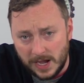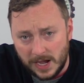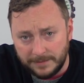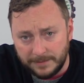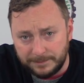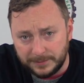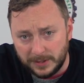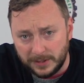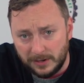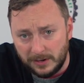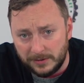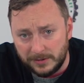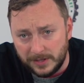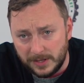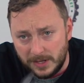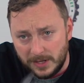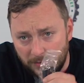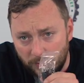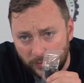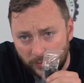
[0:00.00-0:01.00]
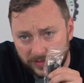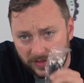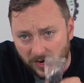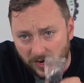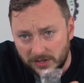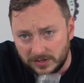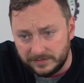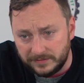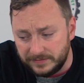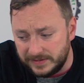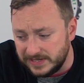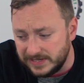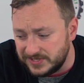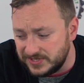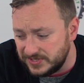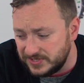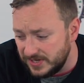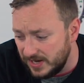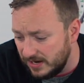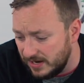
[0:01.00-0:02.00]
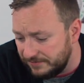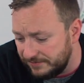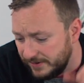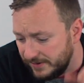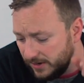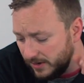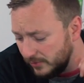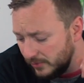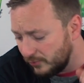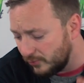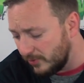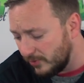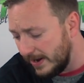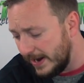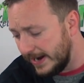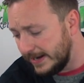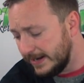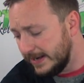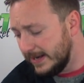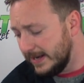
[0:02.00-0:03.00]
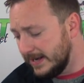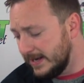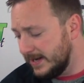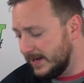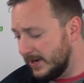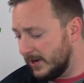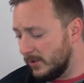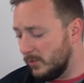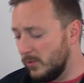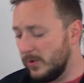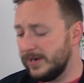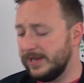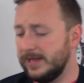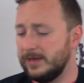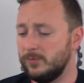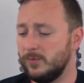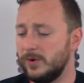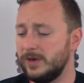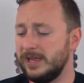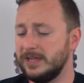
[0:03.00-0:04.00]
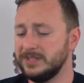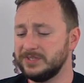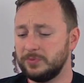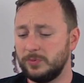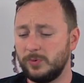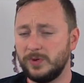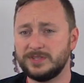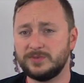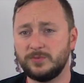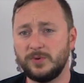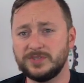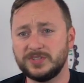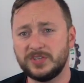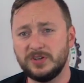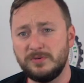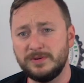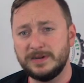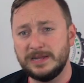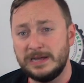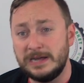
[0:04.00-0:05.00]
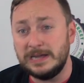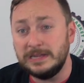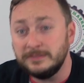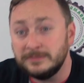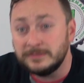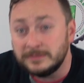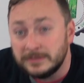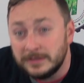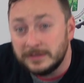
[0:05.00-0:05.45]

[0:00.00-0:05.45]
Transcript: upload with all of this stuff right here. What else? What's going on?